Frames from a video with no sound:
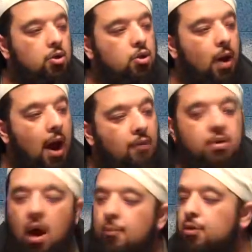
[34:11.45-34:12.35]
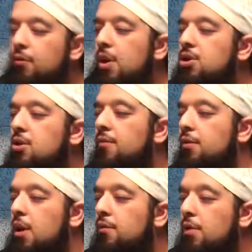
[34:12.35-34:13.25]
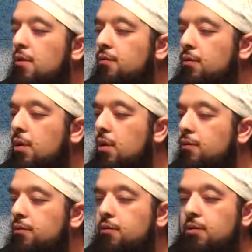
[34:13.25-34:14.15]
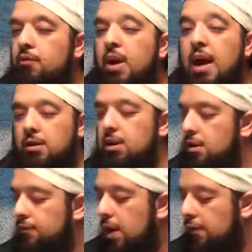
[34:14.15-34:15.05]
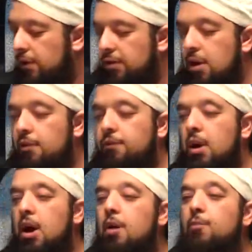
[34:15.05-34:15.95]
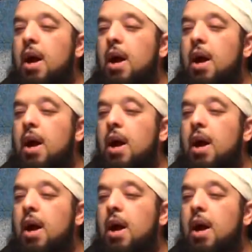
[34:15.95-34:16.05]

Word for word: to have an observation of, of, of, of the reality of life itself.